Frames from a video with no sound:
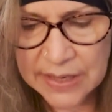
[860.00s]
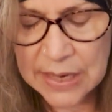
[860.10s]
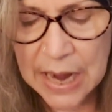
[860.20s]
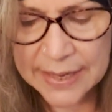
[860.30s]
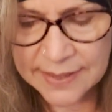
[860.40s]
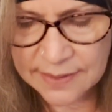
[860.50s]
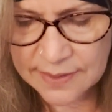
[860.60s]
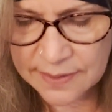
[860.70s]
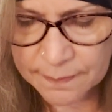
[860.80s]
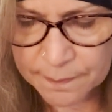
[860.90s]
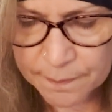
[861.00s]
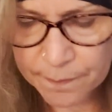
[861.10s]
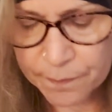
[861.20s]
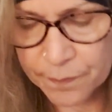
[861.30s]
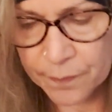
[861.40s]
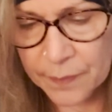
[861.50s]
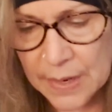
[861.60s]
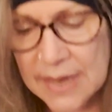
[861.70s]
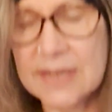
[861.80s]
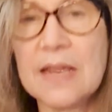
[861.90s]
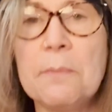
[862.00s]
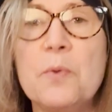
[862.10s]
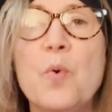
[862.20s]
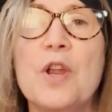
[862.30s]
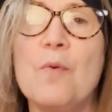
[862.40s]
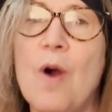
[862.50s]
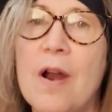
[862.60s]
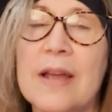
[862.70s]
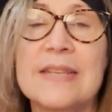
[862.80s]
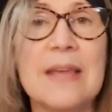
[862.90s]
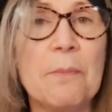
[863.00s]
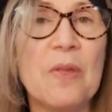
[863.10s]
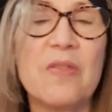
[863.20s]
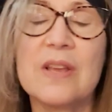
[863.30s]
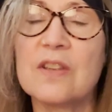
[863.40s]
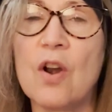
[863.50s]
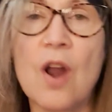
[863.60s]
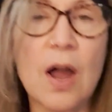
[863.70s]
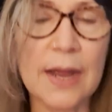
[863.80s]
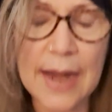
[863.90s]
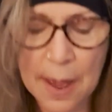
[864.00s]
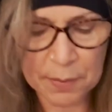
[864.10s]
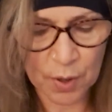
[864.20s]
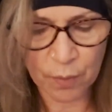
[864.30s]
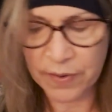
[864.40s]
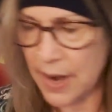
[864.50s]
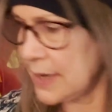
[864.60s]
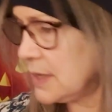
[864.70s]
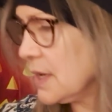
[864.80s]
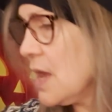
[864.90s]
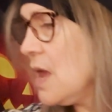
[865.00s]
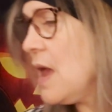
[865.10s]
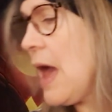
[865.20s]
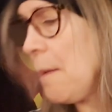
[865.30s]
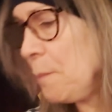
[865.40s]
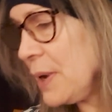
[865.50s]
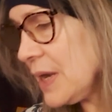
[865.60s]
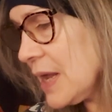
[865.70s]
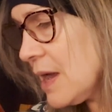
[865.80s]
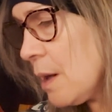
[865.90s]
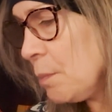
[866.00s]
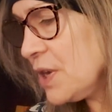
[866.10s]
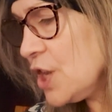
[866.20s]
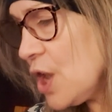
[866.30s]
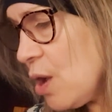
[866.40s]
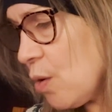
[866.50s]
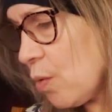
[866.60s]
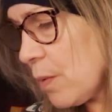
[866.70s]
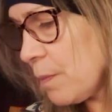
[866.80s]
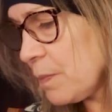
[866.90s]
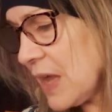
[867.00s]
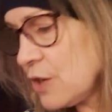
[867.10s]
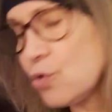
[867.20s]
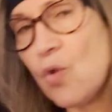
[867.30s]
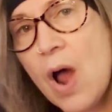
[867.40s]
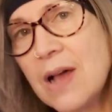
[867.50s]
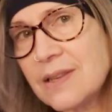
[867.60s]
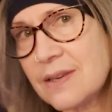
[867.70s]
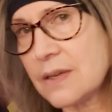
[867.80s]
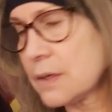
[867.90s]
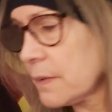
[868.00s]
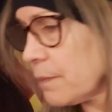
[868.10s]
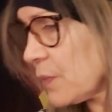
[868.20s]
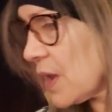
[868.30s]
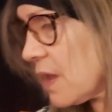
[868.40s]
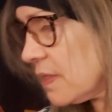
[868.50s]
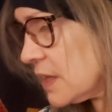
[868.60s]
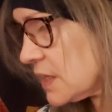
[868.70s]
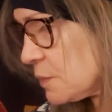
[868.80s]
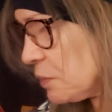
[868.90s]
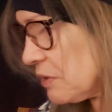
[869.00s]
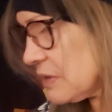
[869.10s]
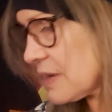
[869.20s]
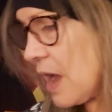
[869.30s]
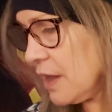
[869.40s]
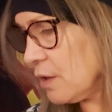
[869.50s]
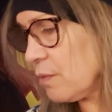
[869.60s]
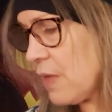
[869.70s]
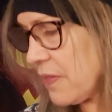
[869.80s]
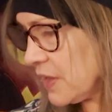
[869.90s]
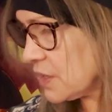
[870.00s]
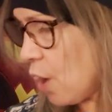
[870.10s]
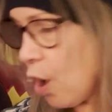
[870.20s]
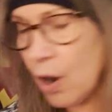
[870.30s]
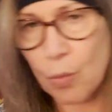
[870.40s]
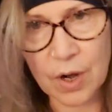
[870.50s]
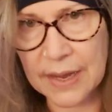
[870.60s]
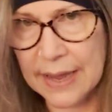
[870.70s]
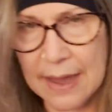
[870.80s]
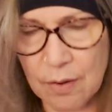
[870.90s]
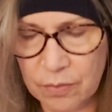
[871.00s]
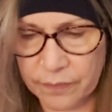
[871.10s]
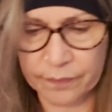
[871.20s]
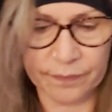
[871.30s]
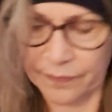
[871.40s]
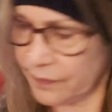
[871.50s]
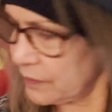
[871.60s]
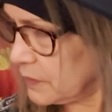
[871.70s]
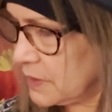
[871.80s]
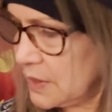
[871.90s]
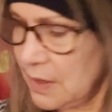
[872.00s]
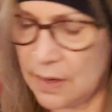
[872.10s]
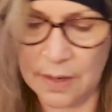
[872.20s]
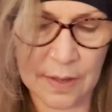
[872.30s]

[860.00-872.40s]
guidance. Accept where you are. Accept that things are not going to happen overnight. But know and trust that Spirit's got you, that things are working out. See?